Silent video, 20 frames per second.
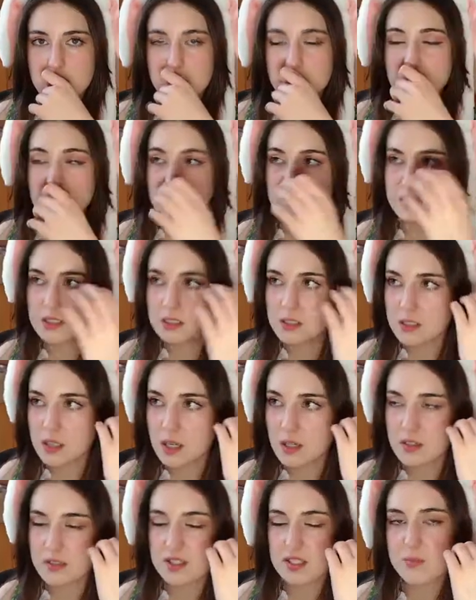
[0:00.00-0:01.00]
Because you
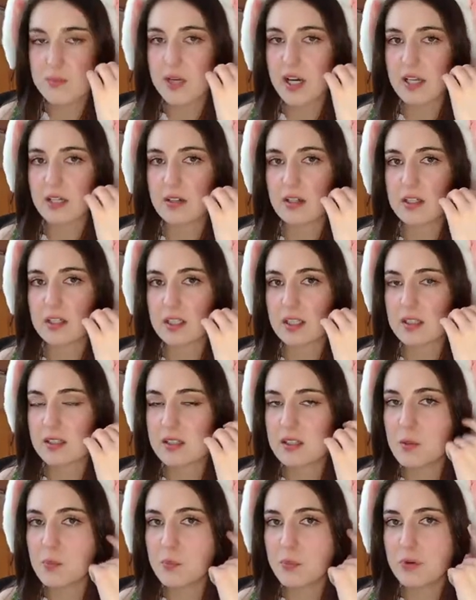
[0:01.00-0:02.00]
got inspired at
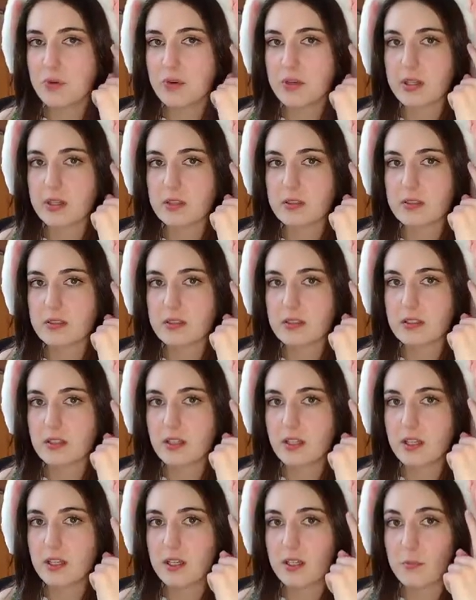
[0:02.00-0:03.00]
some point
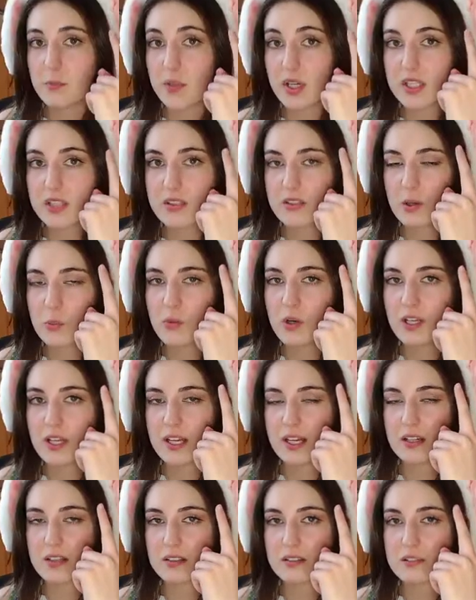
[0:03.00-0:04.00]
by someone
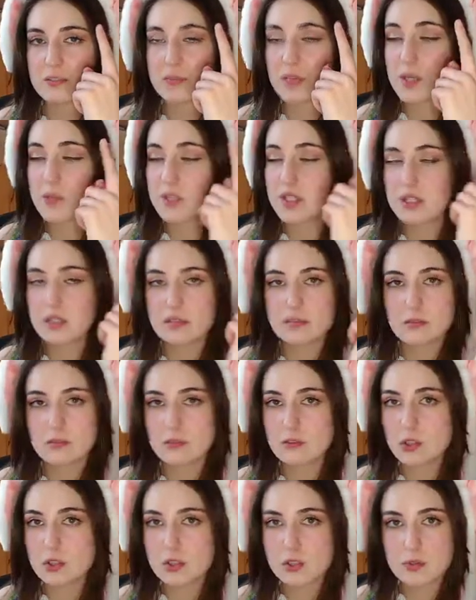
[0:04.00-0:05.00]
else, maybe
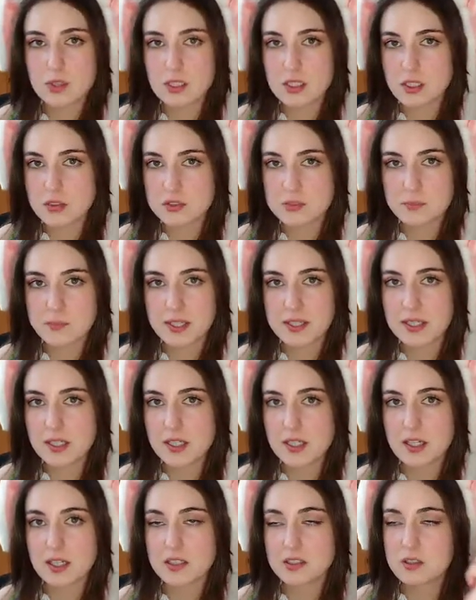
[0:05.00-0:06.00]
also another
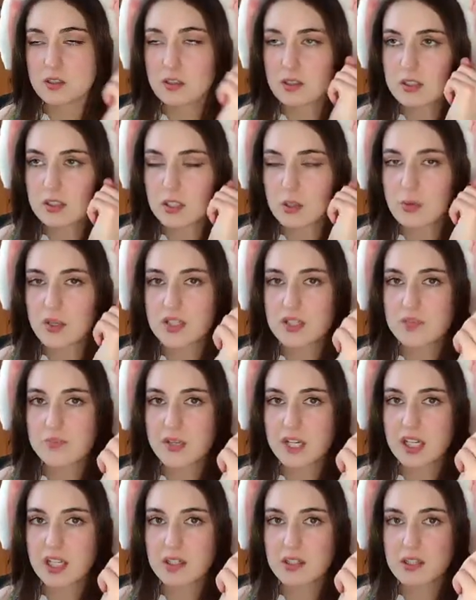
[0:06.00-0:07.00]
mangaka. You got so
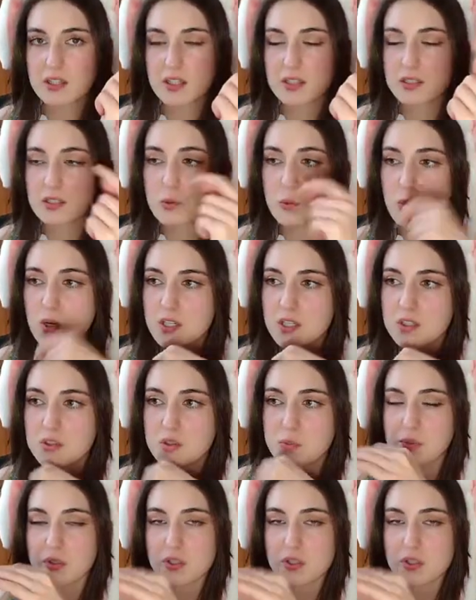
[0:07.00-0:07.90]
inspired that you wanted to